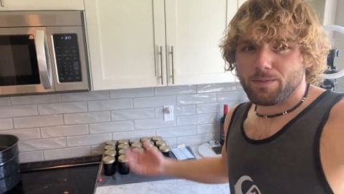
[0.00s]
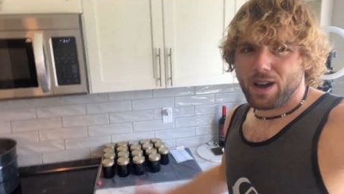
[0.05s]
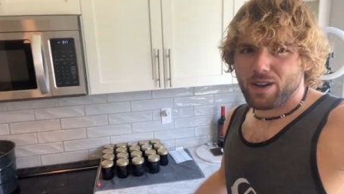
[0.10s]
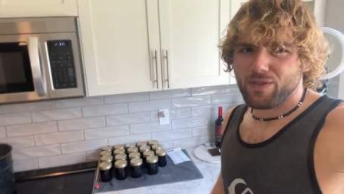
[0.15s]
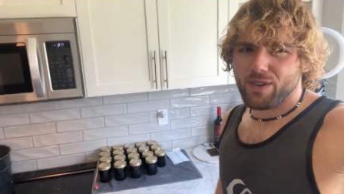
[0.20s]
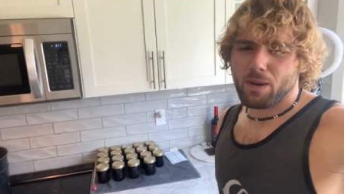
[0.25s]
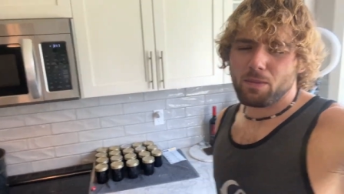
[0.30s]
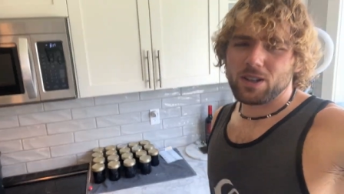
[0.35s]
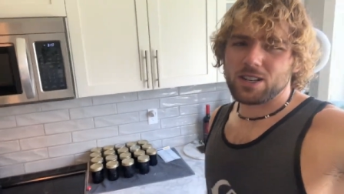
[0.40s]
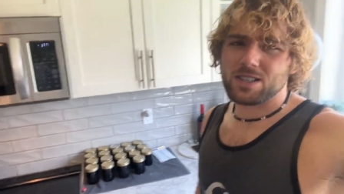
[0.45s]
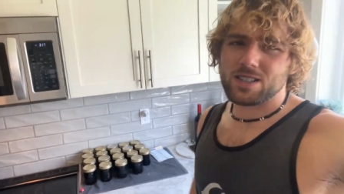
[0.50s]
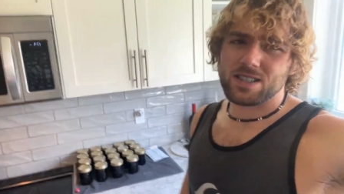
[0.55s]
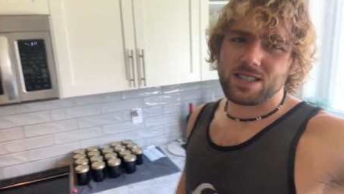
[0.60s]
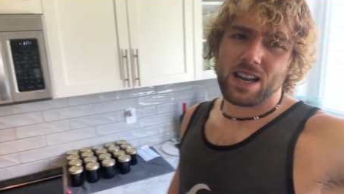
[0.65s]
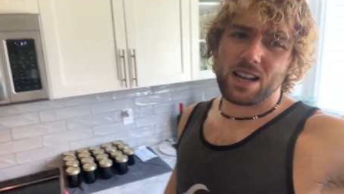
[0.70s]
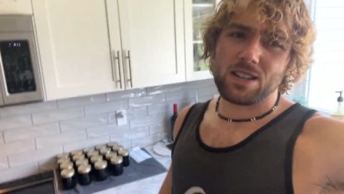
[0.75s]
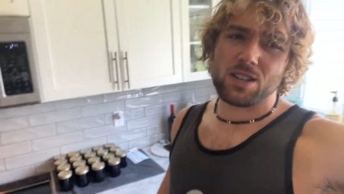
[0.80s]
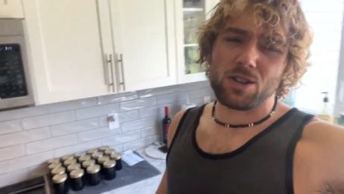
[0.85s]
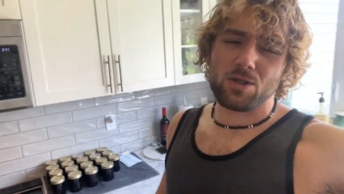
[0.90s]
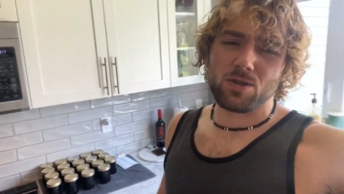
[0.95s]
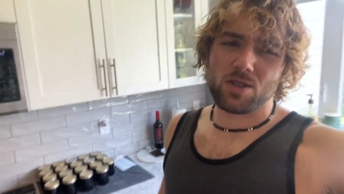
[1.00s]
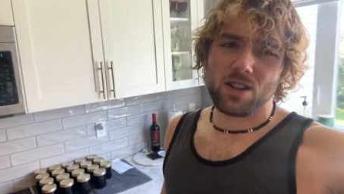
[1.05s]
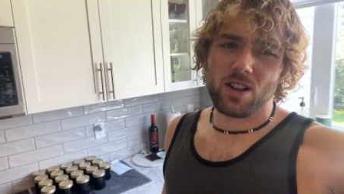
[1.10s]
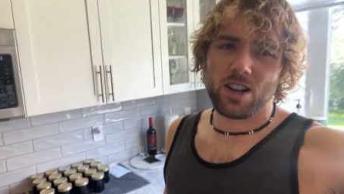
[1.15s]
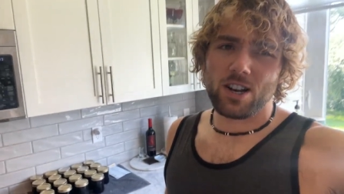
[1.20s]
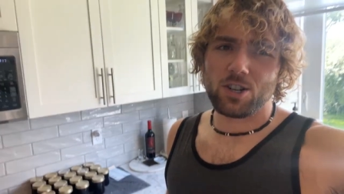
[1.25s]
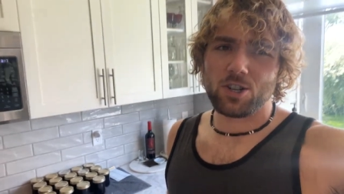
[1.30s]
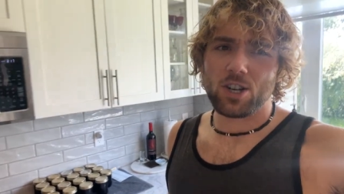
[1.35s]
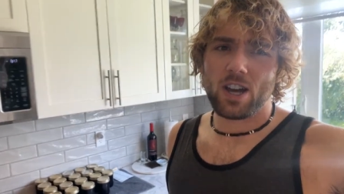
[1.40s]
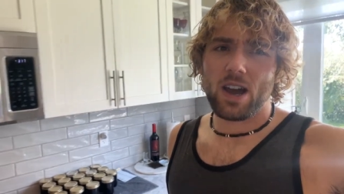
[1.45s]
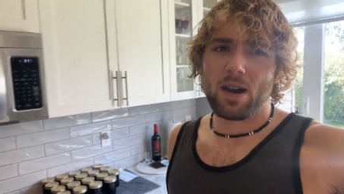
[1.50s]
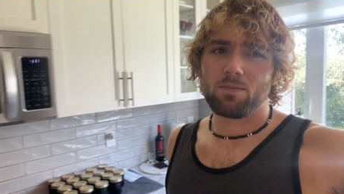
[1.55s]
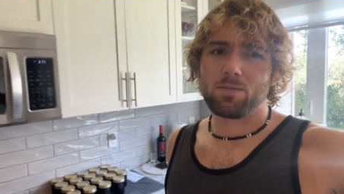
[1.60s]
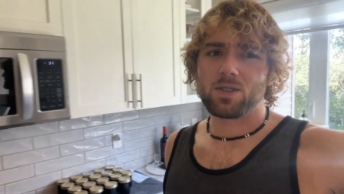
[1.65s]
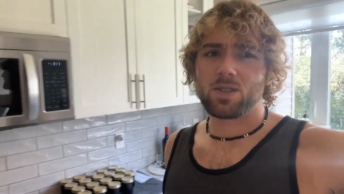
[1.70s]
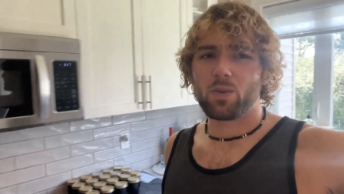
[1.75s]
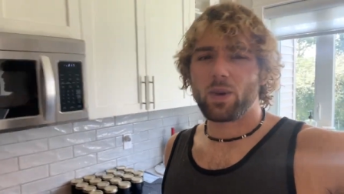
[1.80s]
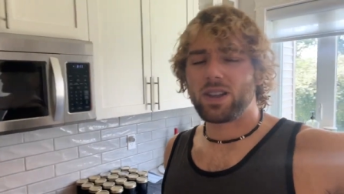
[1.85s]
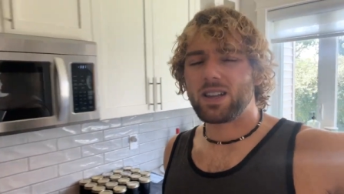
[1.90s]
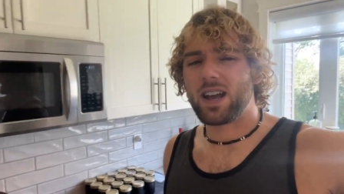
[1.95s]
My family doesn't tend to use a lot of jam,
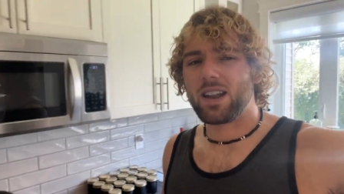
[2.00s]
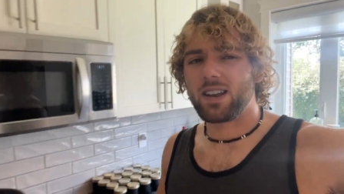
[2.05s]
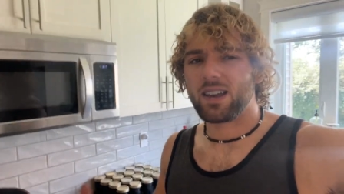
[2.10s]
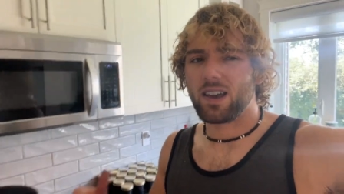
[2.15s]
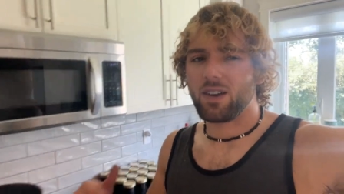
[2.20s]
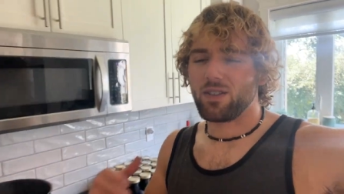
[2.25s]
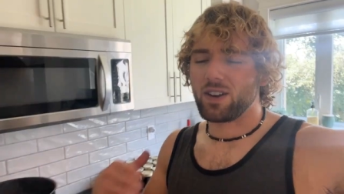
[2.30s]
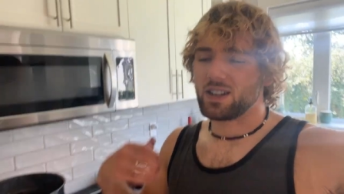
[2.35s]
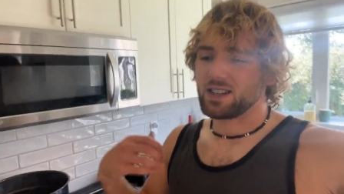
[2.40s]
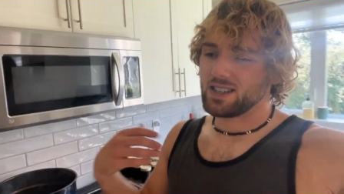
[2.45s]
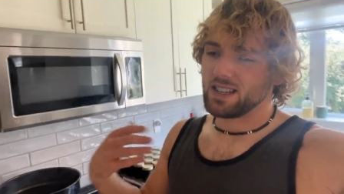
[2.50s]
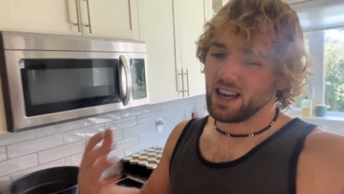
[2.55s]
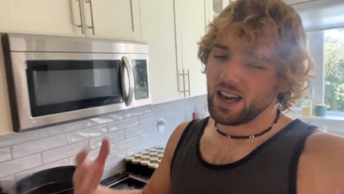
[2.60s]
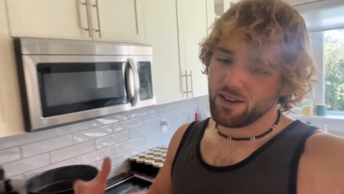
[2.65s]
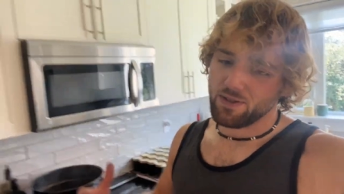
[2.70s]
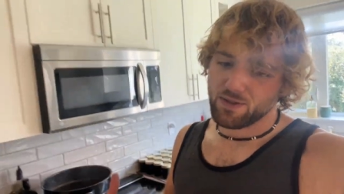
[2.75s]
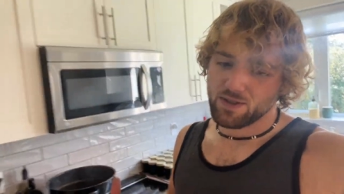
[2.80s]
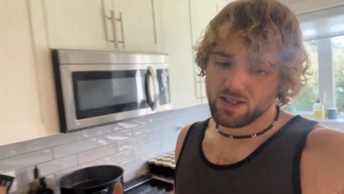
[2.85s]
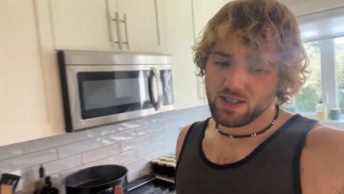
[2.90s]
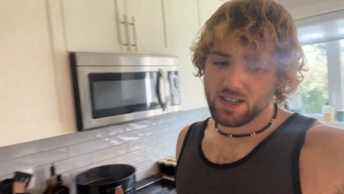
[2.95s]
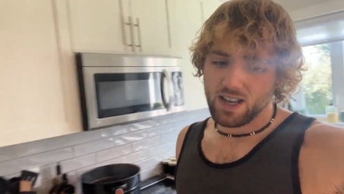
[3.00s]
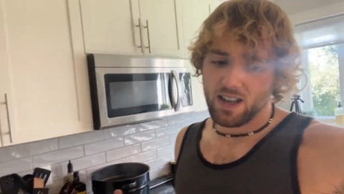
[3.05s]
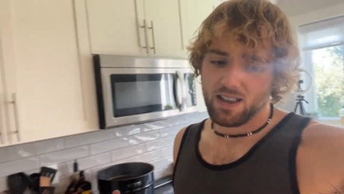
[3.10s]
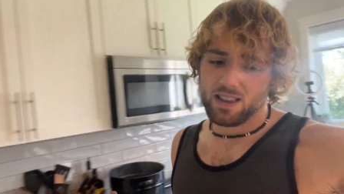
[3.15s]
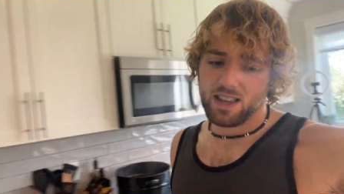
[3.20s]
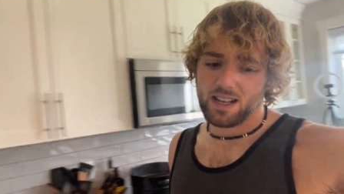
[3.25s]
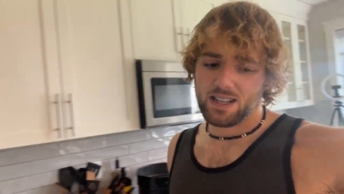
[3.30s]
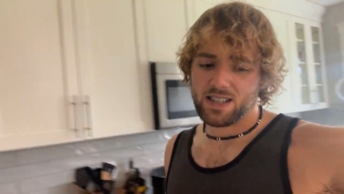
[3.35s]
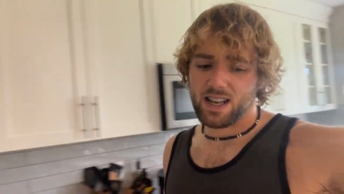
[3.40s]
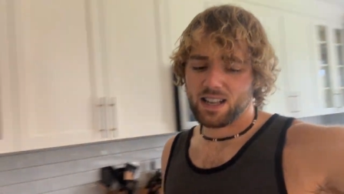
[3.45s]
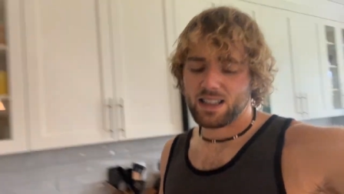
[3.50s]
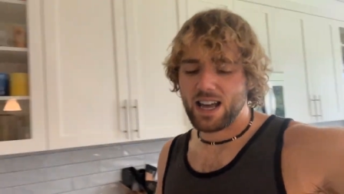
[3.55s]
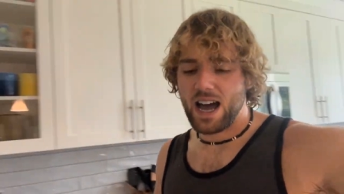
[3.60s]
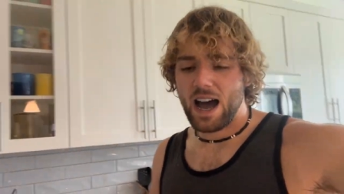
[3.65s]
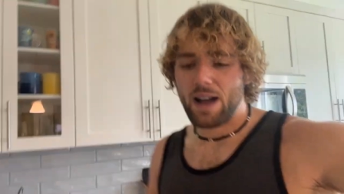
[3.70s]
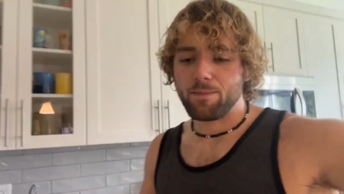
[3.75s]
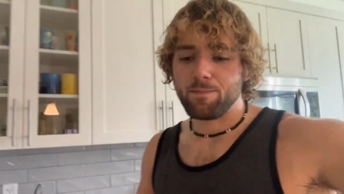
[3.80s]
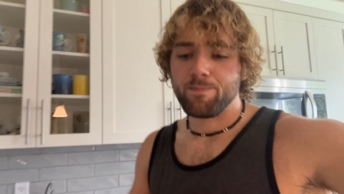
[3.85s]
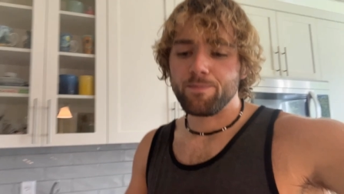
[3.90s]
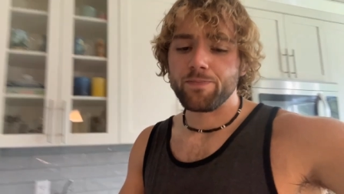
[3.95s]
so we tend to give it as gifts and things like
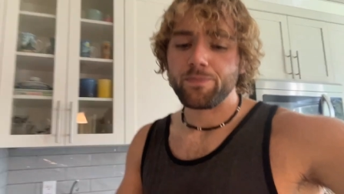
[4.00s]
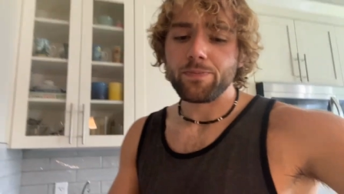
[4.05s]
that.